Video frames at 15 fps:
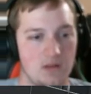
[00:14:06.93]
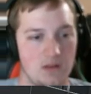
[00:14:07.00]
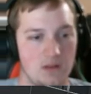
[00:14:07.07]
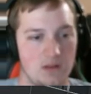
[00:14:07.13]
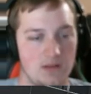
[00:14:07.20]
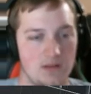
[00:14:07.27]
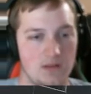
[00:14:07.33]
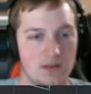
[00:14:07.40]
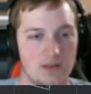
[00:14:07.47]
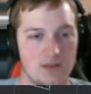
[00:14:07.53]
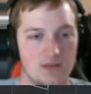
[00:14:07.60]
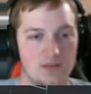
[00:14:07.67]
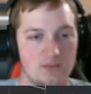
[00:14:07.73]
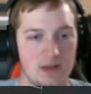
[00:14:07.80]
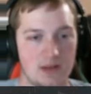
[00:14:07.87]
And then that
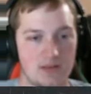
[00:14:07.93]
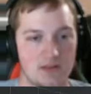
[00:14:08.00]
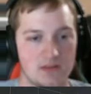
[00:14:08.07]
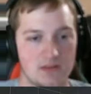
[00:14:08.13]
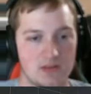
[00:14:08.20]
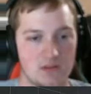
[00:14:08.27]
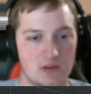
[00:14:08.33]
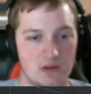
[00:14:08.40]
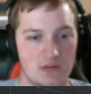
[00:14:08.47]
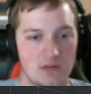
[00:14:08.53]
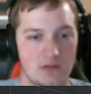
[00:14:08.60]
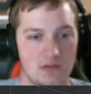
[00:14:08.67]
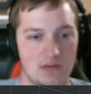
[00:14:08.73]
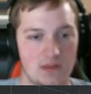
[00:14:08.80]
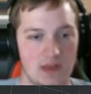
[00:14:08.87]
bounces you over
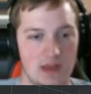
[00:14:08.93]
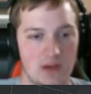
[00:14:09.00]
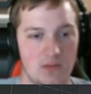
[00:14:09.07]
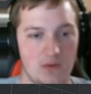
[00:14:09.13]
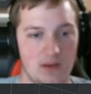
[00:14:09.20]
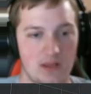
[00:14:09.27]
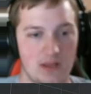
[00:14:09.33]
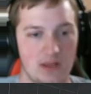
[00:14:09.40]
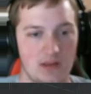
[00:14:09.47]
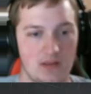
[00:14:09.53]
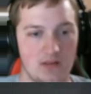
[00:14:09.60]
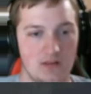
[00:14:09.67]
that way.